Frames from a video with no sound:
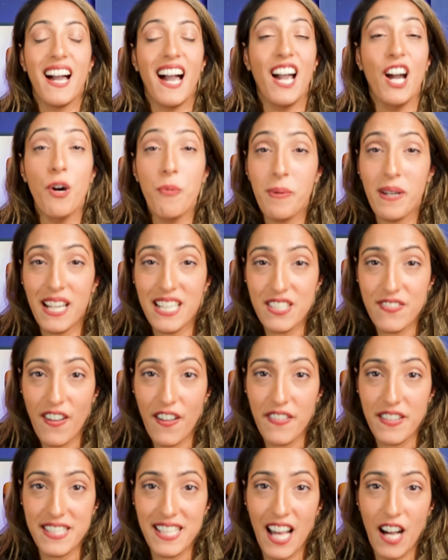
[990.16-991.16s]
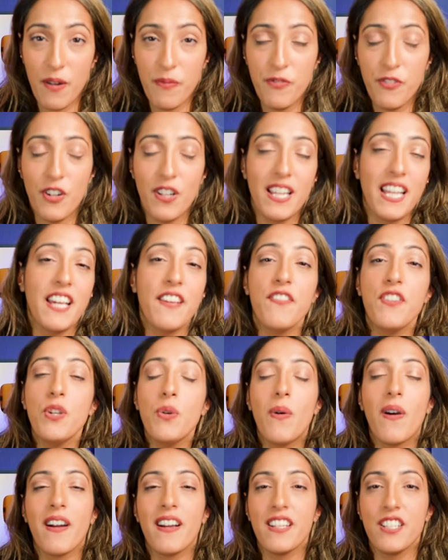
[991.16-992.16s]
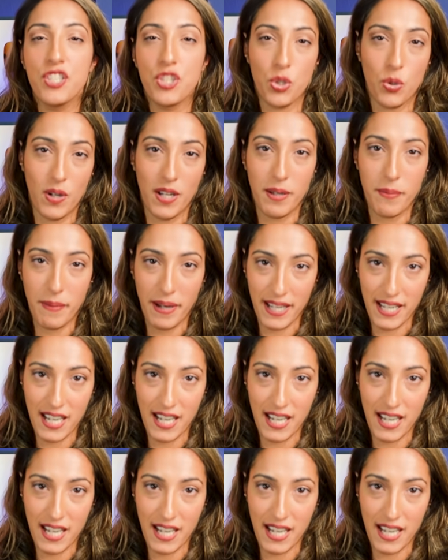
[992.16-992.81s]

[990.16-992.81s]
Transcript: I hope you guys found this helpful. If you are enjoying my